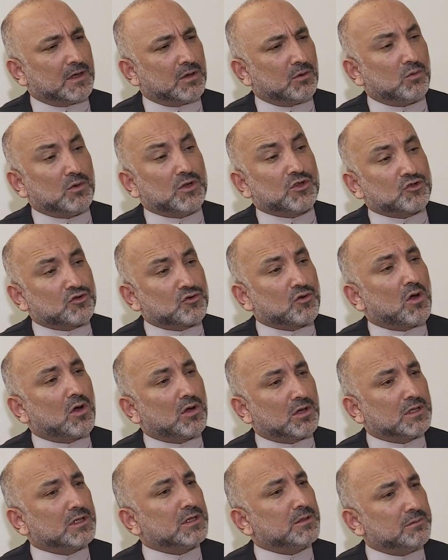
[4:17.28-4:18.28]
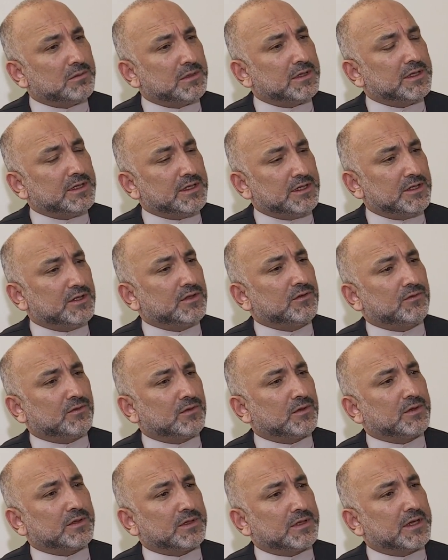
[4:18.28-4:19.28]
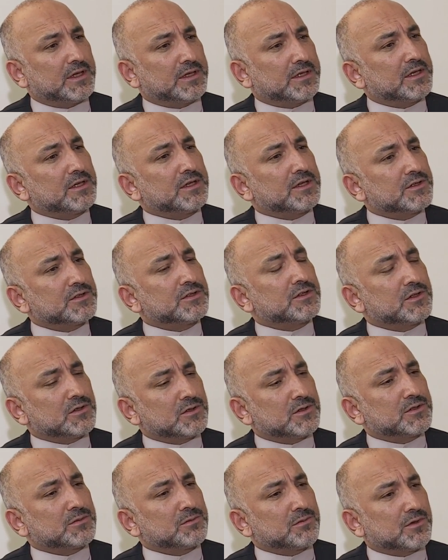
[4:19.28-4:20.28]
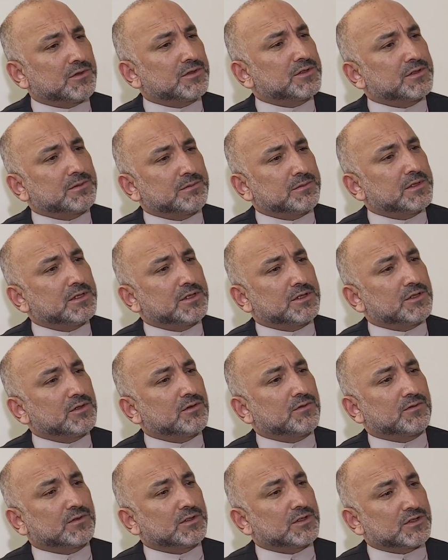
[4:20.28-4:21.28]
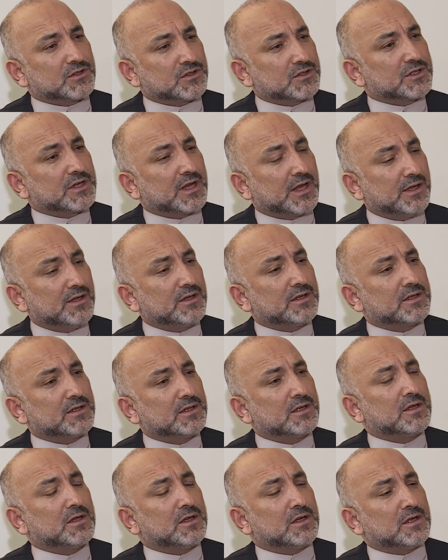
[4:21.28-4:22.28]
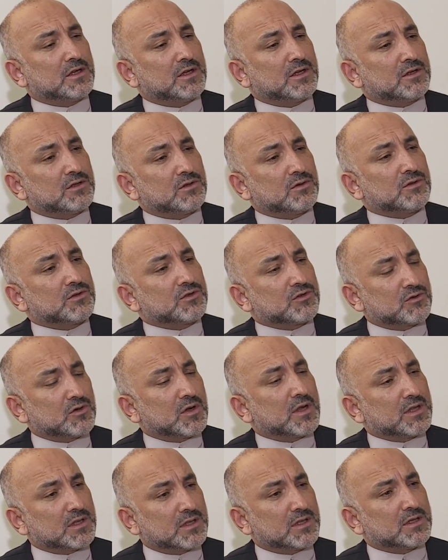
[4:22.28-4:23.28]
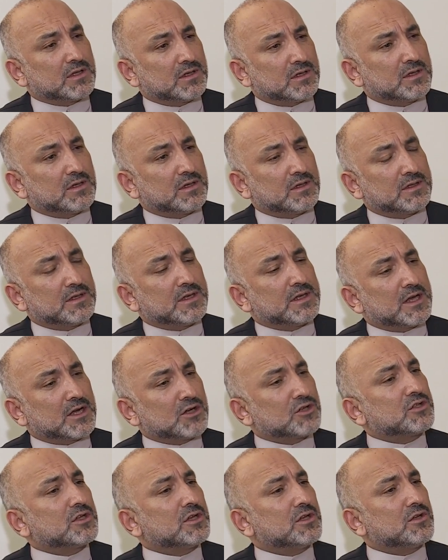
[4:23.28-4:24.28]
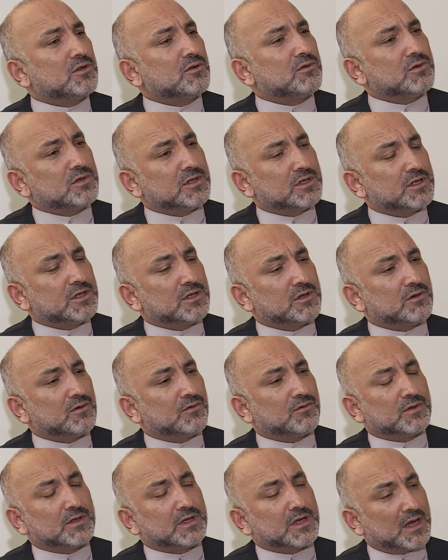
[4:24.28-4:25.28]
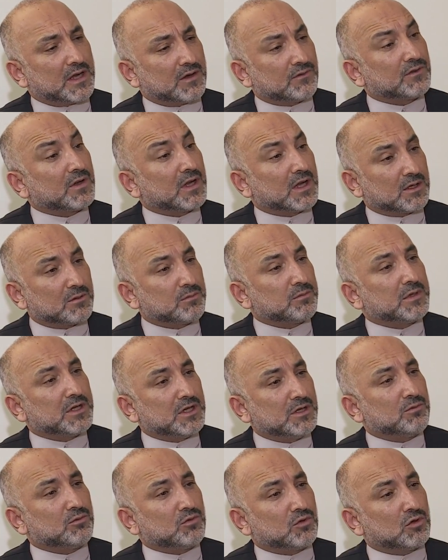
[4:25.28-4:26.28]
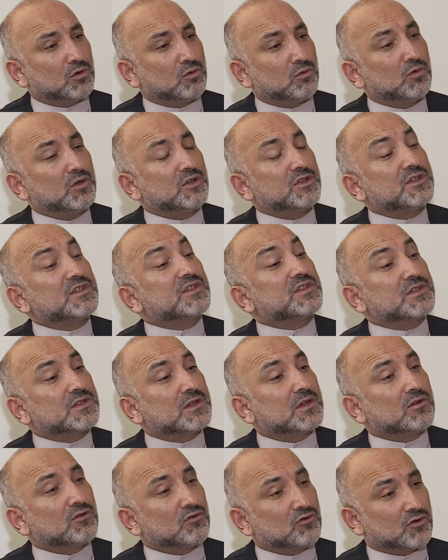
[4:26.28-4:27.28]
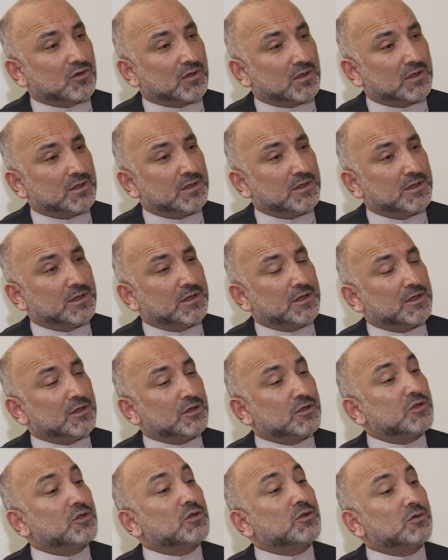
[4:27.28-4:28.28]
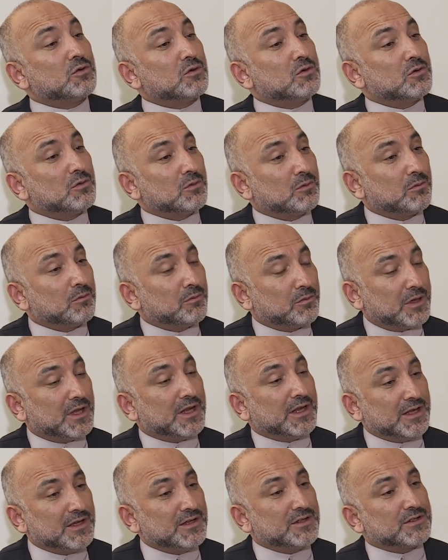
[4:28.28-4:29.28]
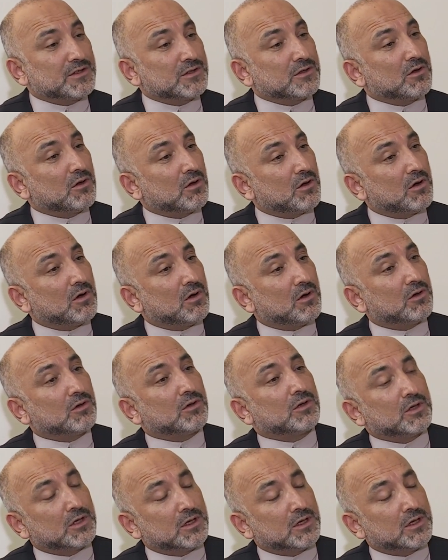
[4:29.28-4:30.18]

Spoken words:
We strongly believe that it is the responsibility of the state to strengthen the national unity of the Afghan people, which is central to peace or